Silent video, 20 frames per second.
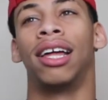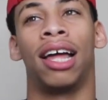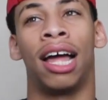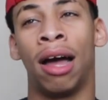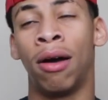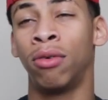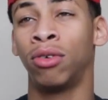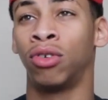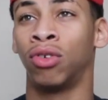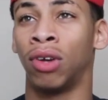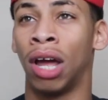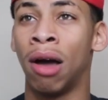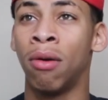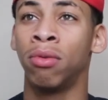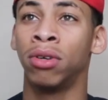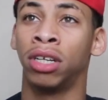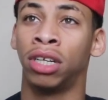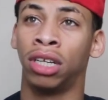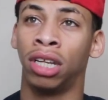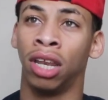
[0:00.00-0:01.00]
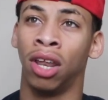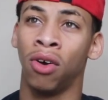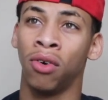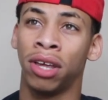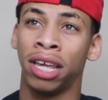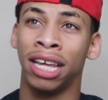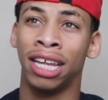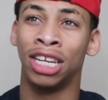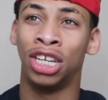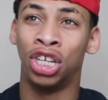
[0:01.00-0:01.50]
I was
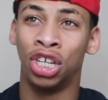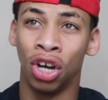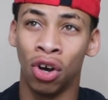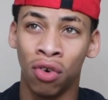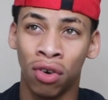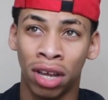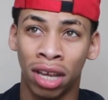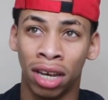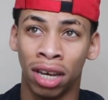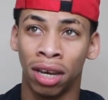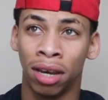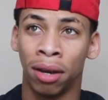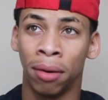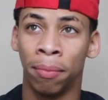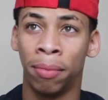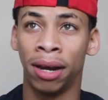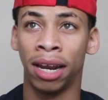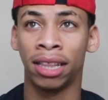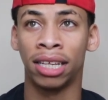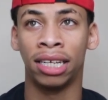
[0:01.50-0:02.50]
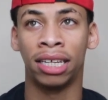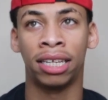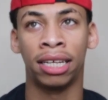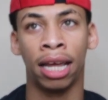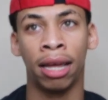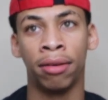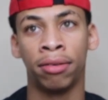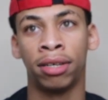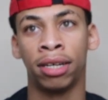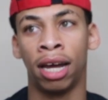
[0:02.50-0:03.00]
low-key joking, but at the
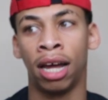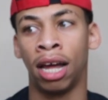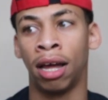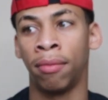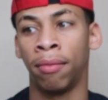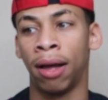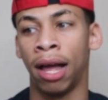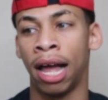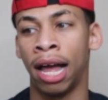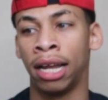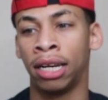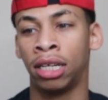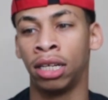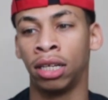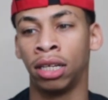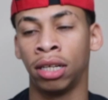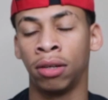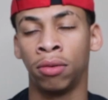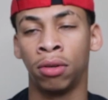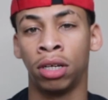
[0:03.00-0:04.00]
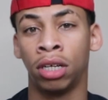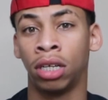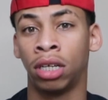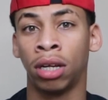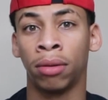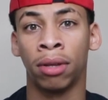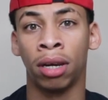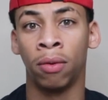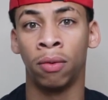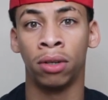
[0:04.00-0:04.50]
same time, it was just
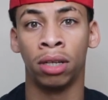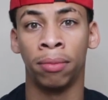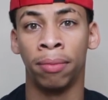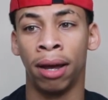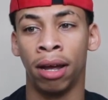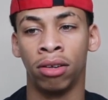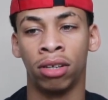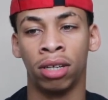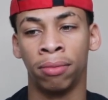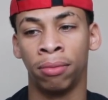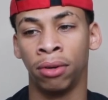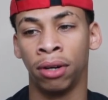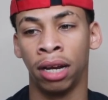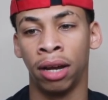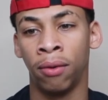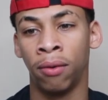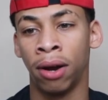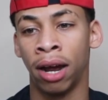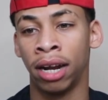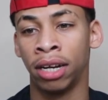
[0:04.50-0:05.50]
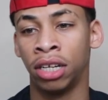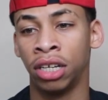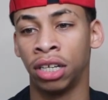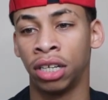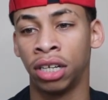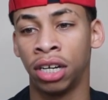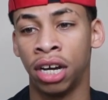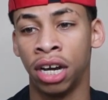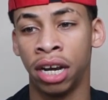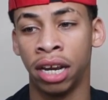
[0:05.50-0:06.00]
something that was about Sabrina where I just
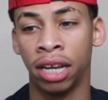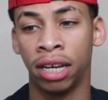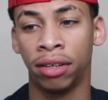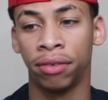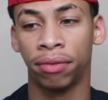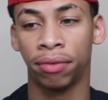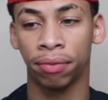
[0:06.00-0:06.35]
couldn't,